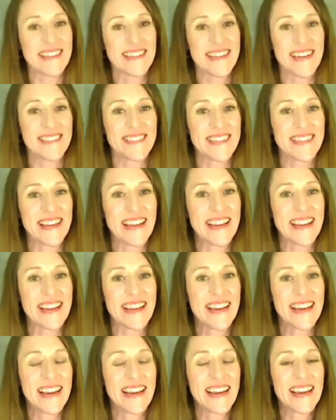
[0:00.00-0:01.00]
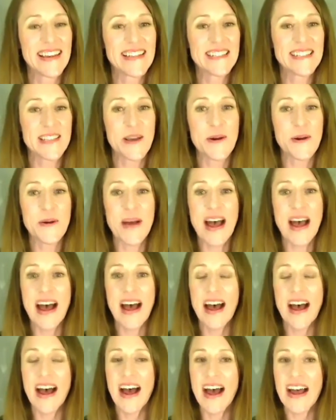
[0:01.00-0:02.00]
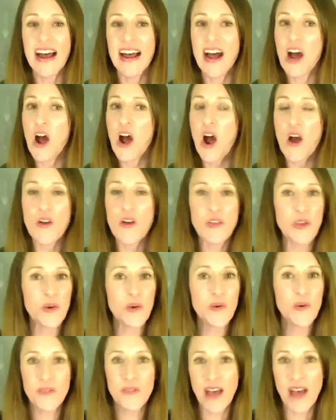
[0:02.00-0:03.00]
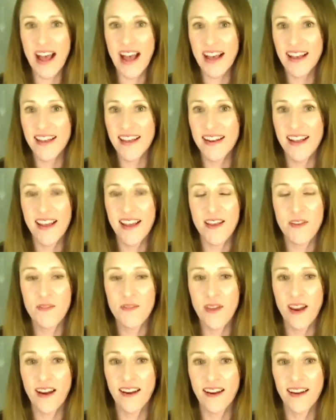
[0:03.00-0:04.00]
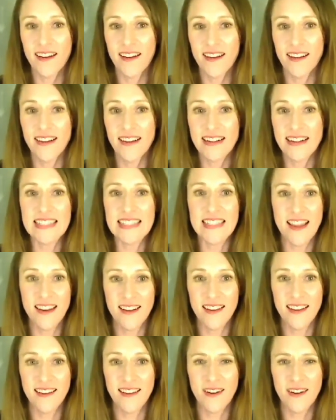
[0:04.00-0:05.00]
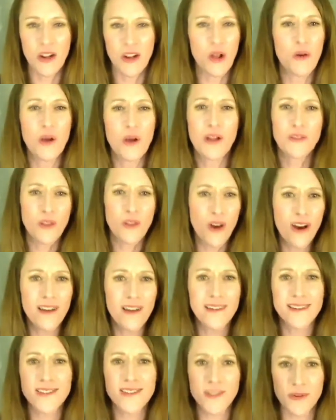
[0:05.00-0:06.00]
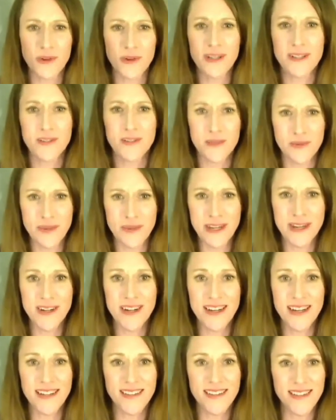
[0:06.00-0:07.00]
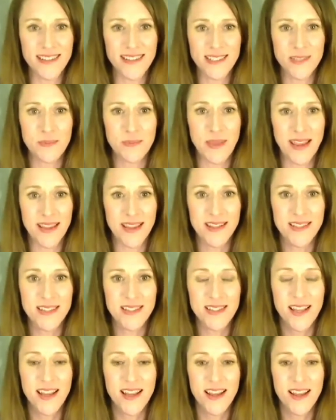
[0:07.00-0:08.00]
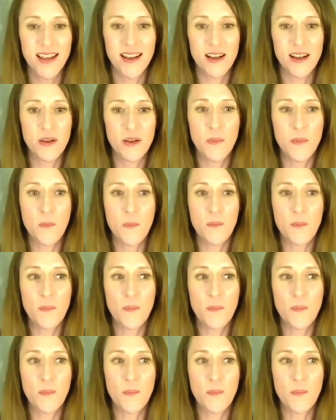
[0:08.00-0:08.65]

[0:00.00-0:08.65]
lovely. So you have had a very exciting, or a long and storied career in this space. And